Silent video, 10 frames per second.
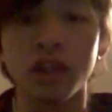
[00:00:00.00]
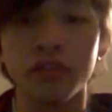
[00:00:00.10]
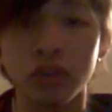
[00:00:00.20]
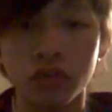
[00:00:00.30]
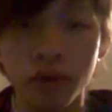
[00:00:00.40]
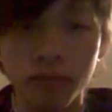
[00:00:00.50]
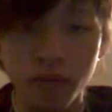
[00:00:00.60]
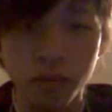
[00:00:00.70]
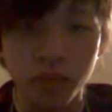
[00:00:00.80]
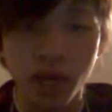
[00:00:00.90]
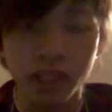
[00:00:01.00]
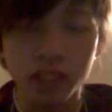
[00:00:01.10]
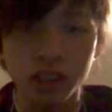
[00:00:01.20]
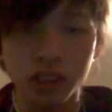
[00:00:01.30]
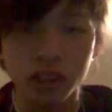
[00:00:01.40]
If you drop from the
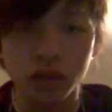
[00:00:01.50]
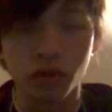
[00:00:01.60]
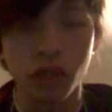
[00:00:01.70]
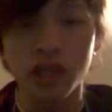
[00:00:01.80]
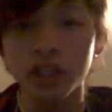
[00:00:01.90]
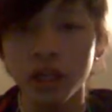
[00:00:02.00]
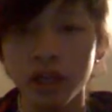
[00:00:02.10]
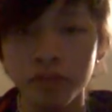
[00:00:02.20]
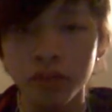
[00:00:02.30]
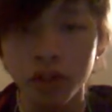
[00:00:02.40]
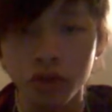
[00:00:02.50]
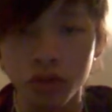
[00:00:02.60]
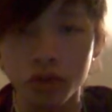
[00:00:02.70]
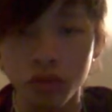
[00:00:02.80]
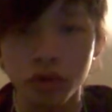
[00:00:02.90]
back, anytime
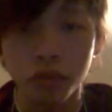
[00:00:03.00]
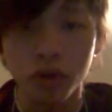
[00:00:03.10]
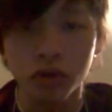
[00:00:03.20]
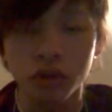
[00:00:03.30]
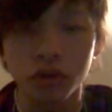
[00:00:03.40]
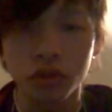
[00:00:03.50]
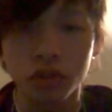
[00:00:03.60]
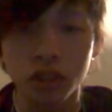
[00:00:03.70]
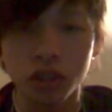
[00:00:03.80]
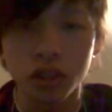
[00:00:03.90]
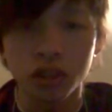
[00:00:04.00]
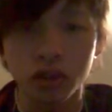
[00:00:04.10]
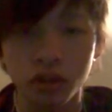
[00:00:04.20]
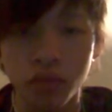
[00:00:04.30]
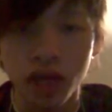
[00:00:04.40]
you or your partner goes
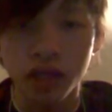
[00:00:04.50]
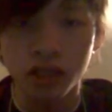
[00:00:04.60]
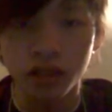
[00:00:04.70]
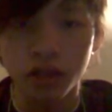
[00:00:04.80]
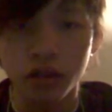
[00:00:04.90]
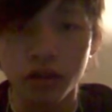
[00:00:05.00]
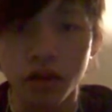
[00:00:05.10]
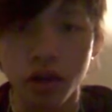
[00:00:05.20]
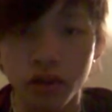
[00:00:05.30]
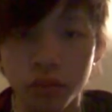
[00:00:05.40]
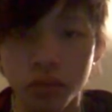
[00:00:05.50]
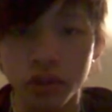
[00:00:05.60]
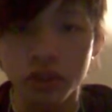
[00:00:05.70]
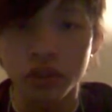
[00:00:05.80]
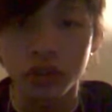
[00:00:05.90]
to the back, the other
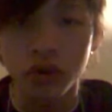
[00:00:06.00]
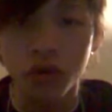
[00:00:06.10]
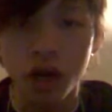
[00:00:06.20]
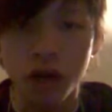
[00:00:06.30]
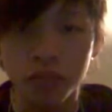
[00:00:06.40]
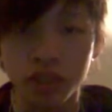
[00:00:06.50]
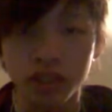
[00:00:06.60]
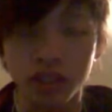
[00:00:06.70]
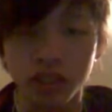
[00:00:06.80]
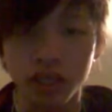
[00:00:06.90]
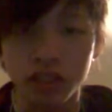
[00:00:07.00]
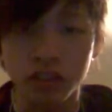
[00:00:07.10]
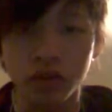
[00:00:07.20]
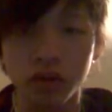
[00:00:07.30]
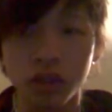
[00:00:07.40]
person should go up just in case.
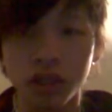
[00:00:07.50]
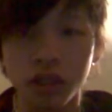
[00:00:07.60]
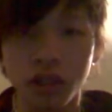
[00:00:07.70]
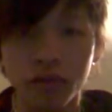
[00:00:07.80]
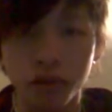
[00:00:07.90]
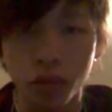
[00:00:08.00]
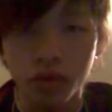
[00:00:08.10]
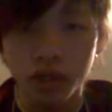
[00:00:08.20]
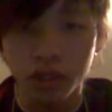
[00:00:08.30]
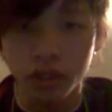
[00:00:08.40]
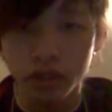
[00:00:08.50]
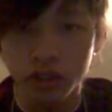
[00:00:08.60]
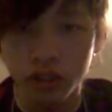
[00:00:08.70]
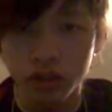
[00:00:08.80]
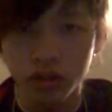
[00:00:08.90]
So if your opponent clears
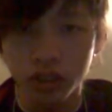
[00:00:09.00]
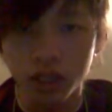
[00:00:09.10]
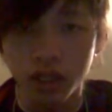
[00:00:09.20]
to you